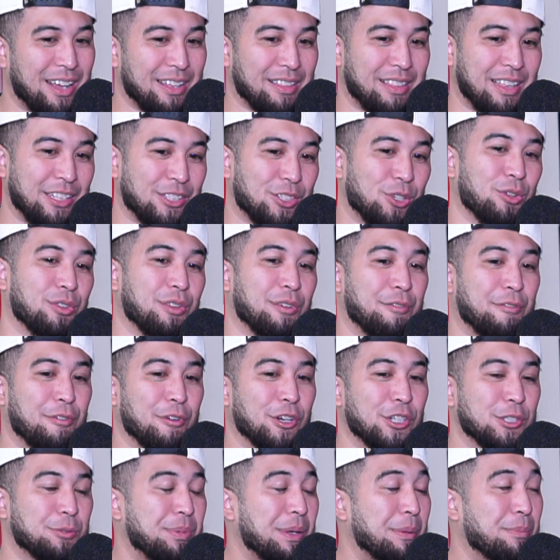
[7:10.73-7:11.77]
like, they told the
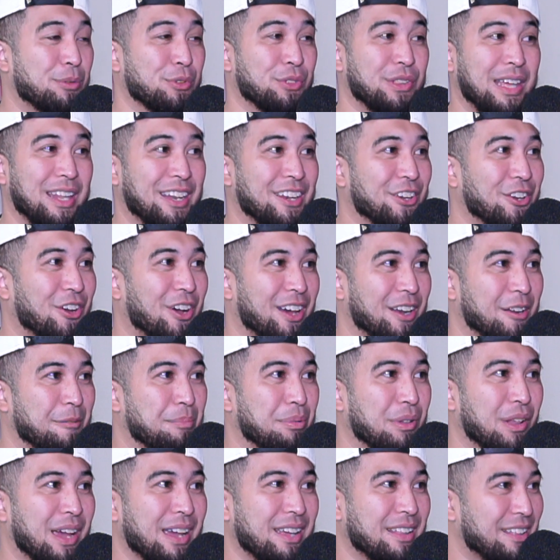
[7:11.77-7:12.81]
first people they didn't know how
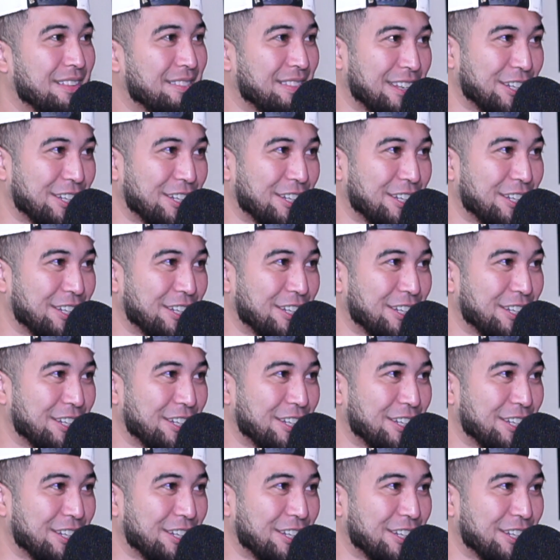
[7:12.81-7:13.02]
to play,